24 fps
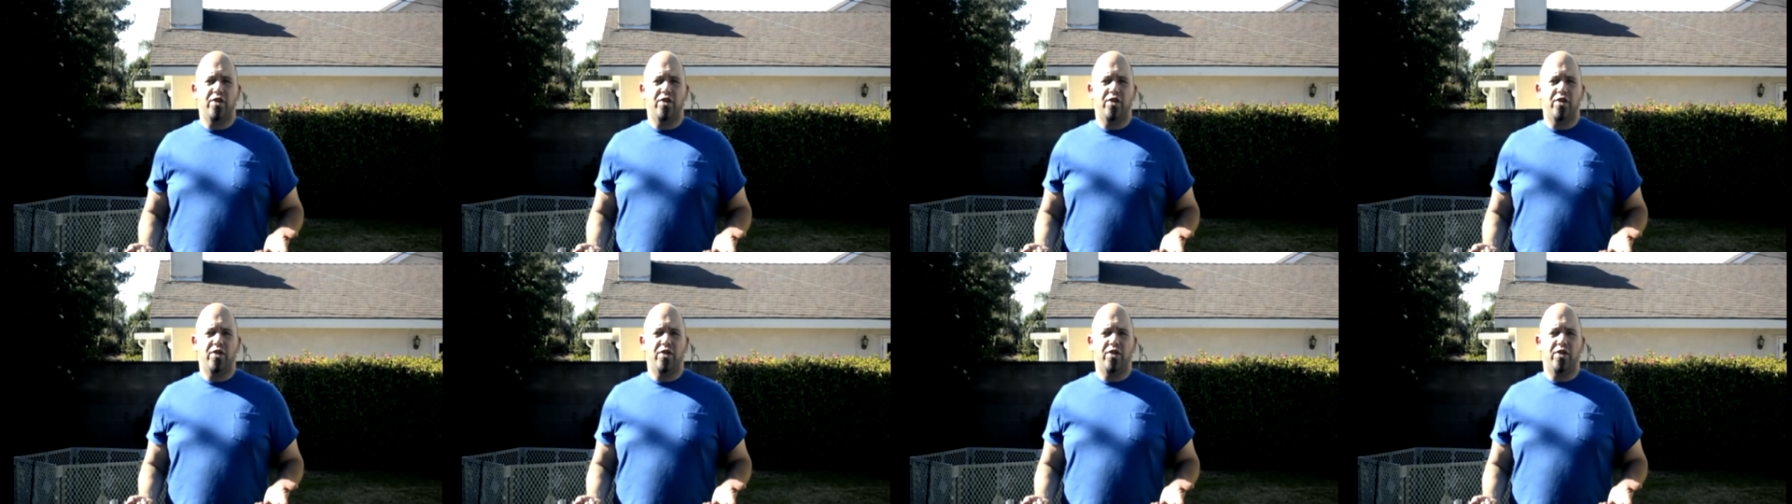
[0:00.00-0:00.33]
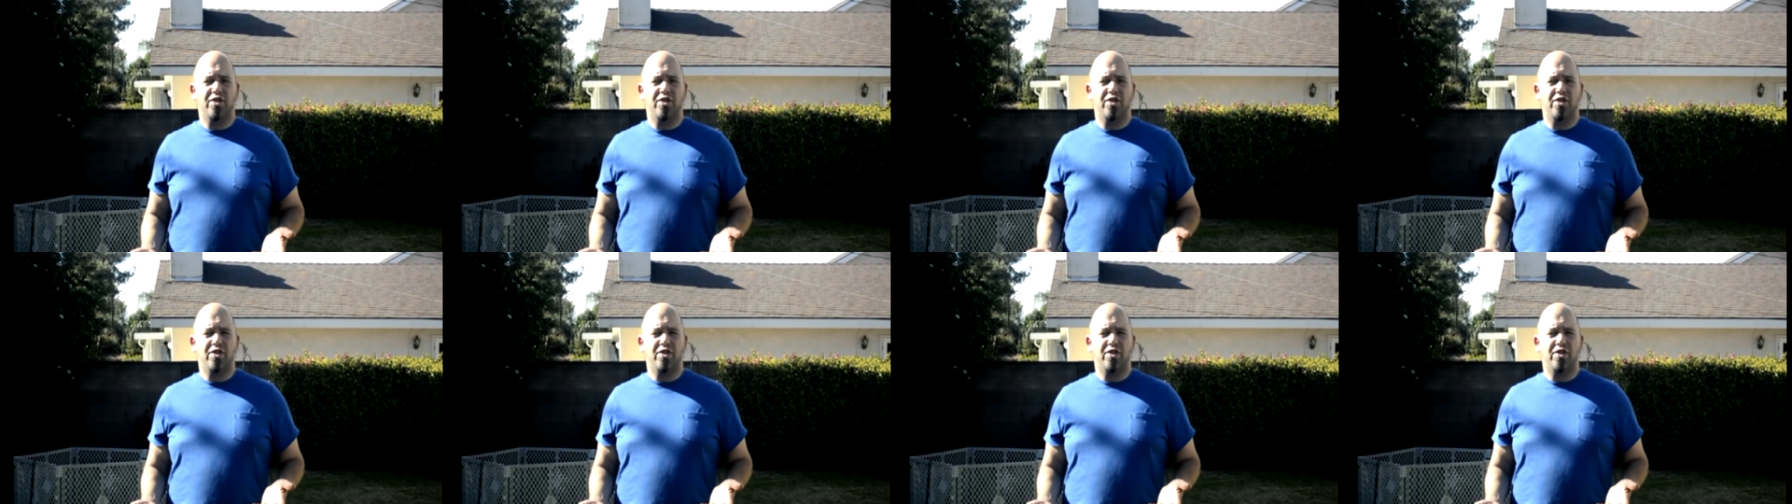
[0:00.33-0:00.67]
So as you
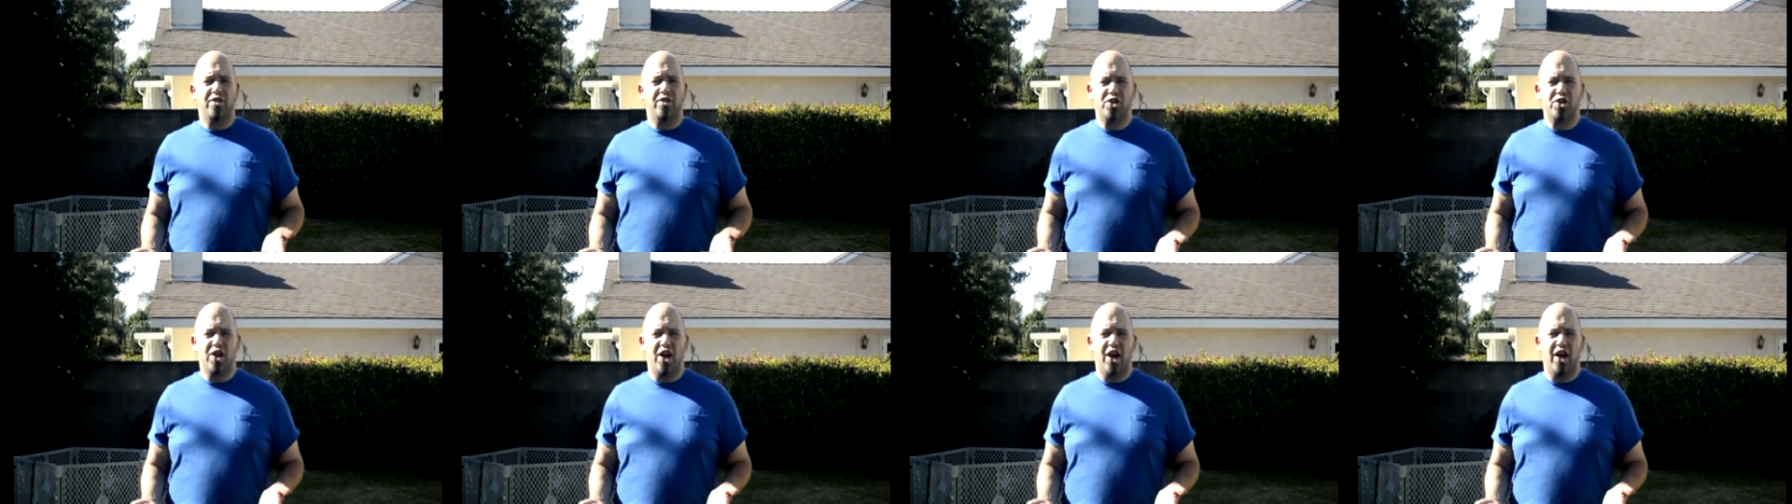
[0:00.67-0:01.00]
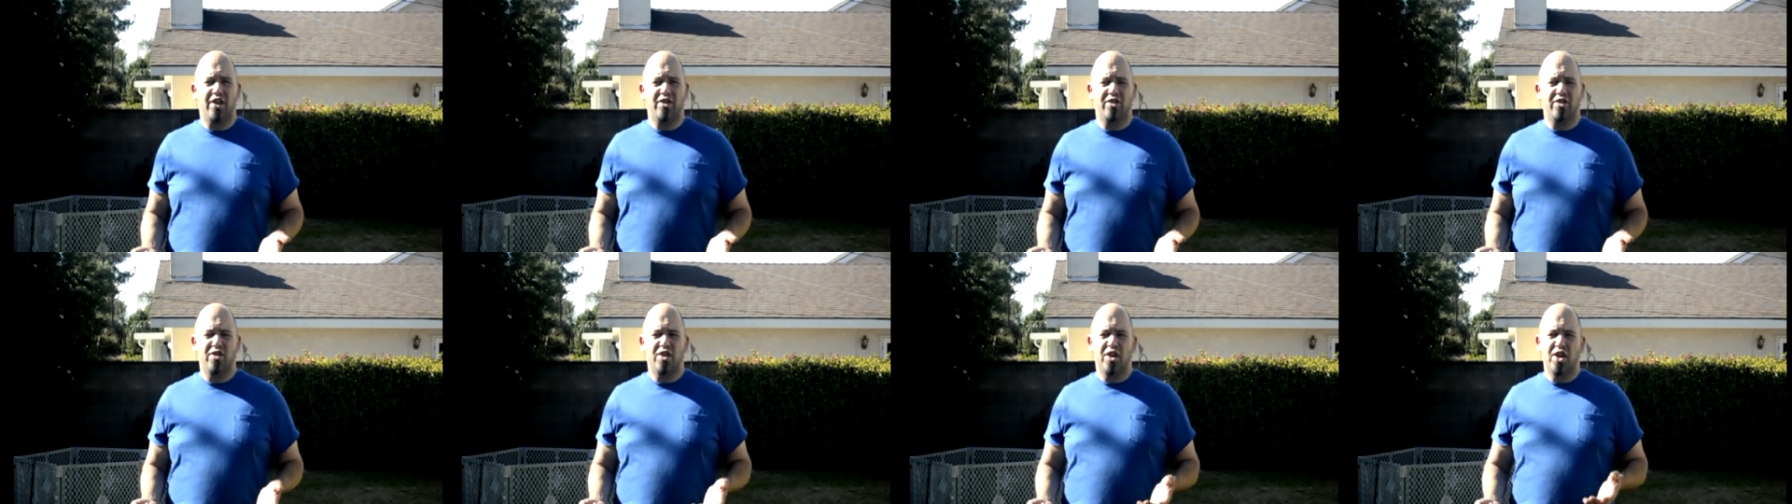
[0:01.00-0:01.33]
can see from the
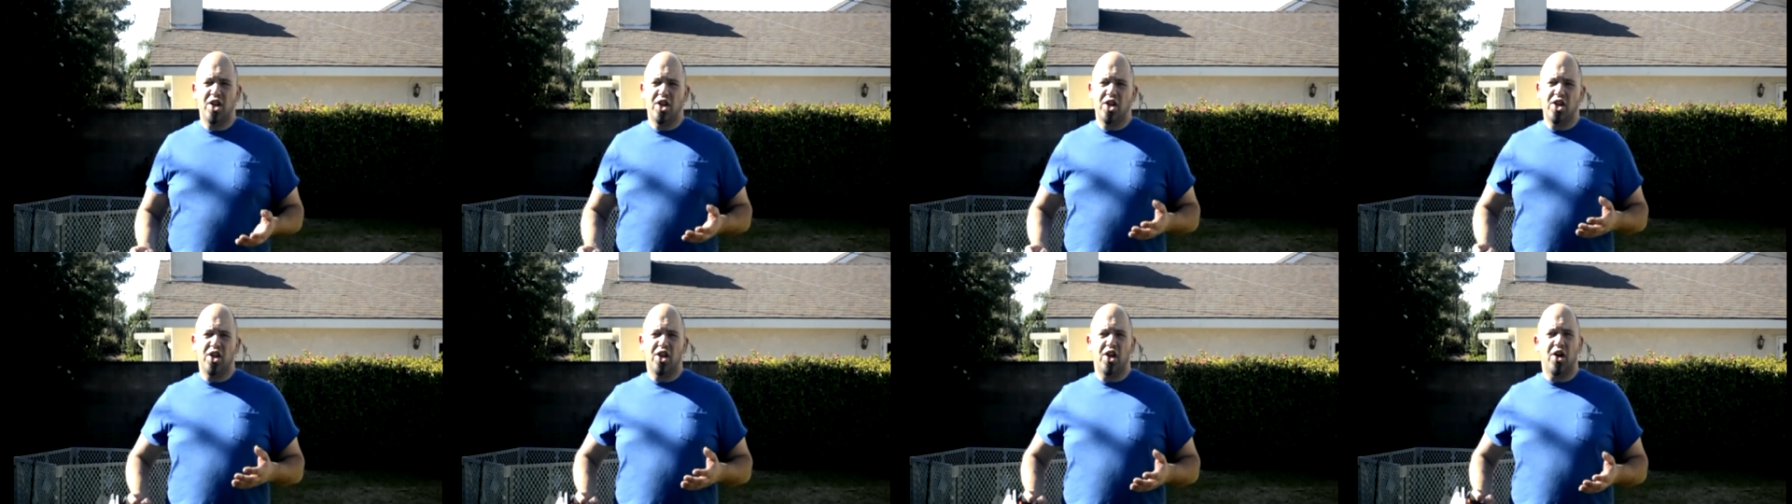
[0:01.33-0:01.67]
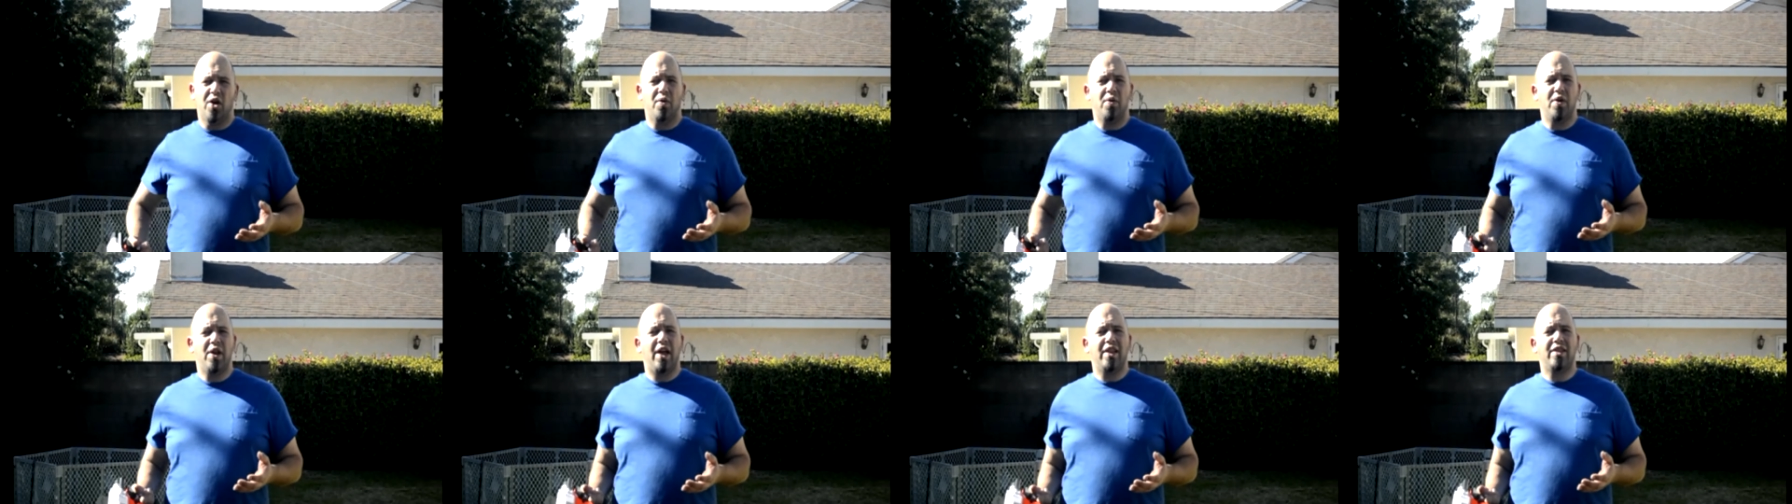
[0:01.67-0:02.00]
shots, you
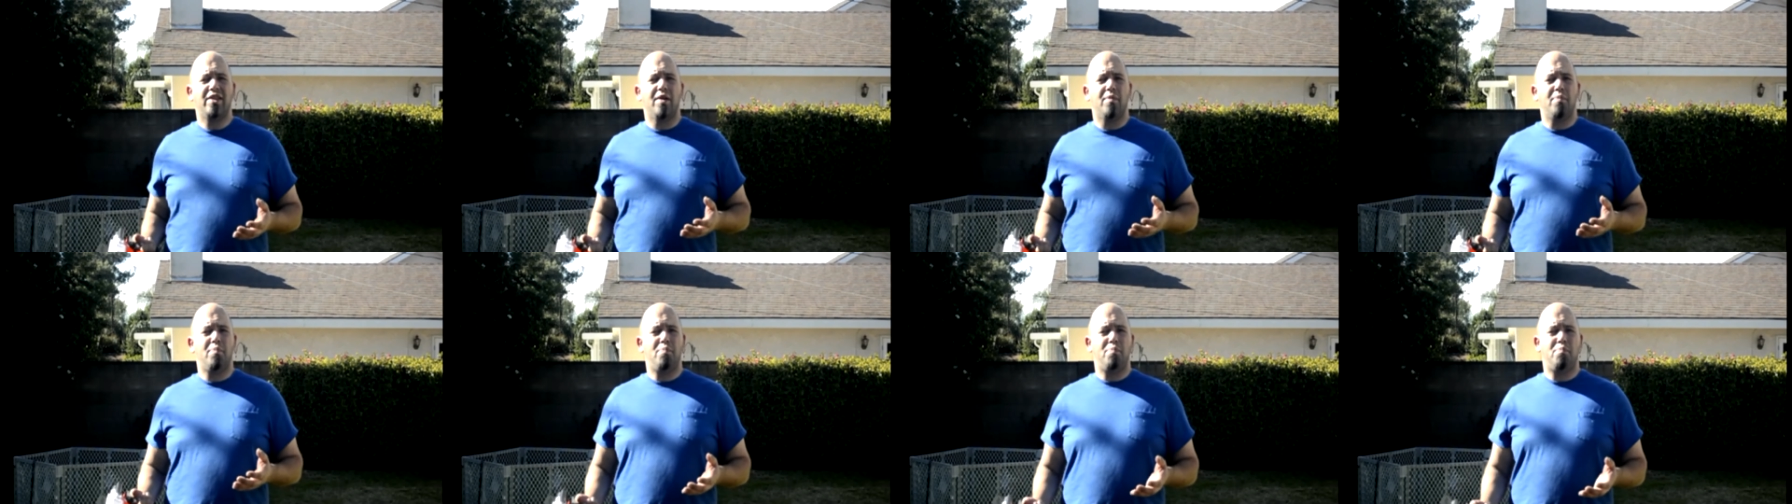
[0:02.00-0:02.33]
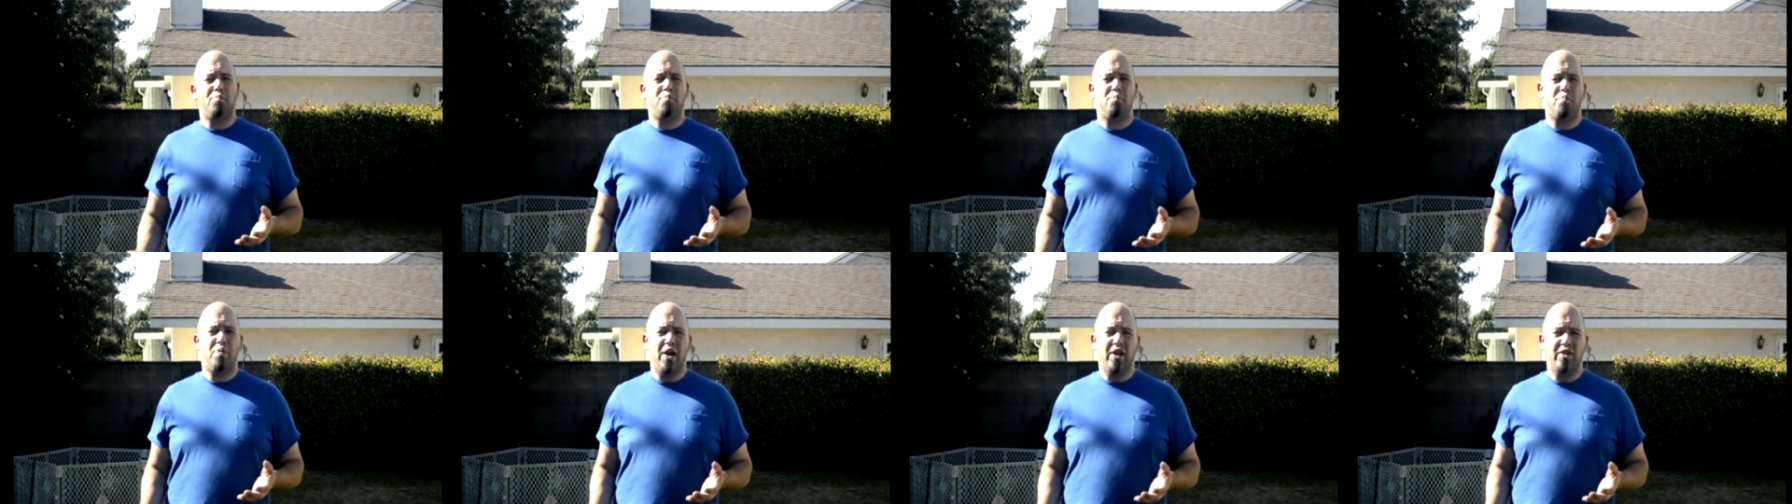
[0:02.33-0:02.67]
know, not the
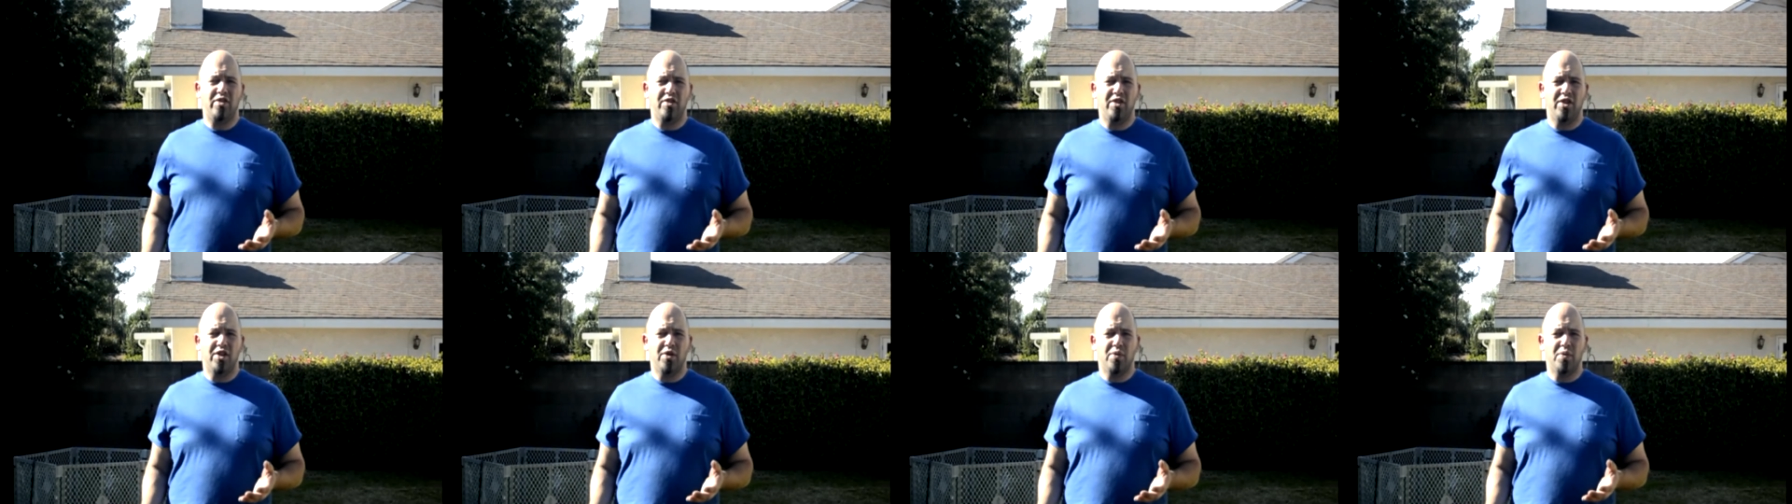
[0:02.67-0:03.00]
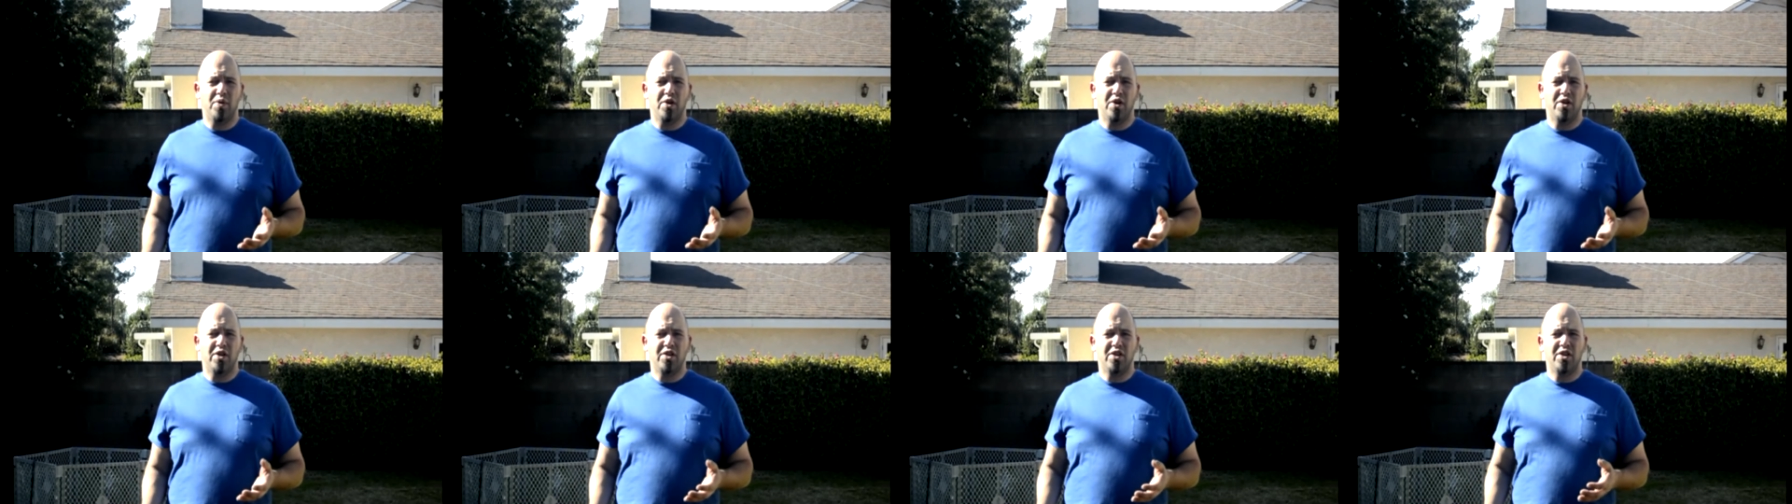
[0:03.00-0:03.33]
best in the
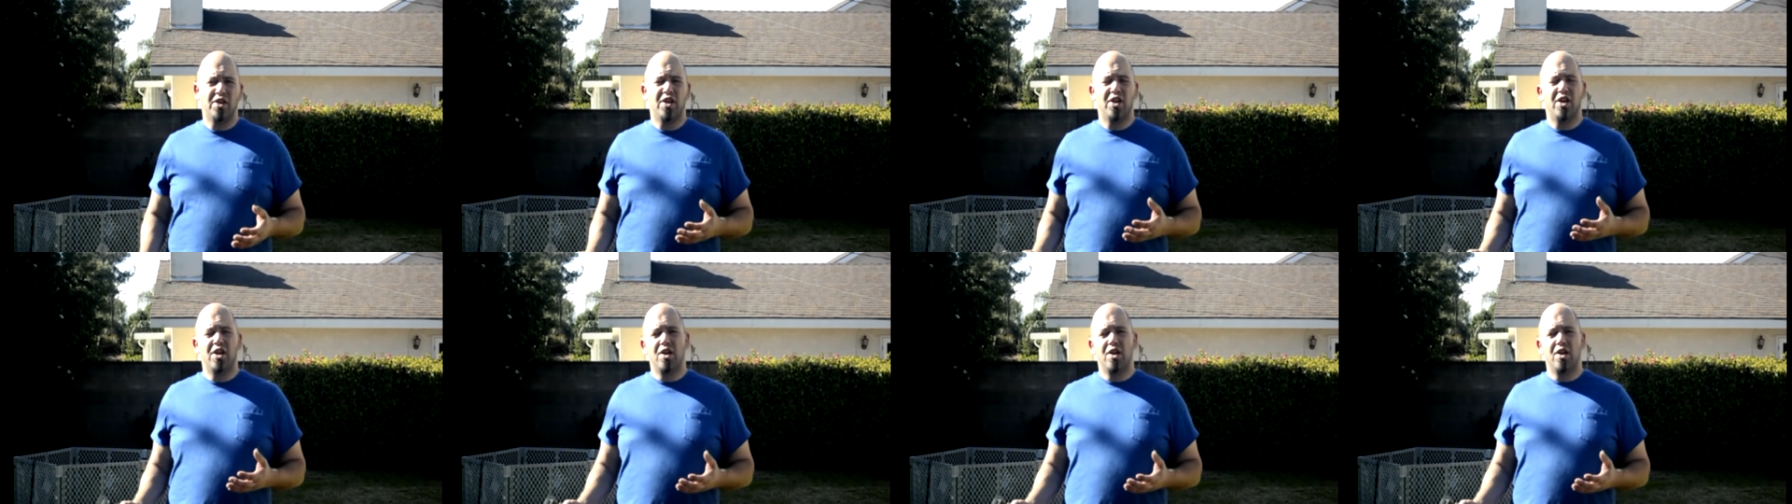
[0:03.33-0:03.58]
world,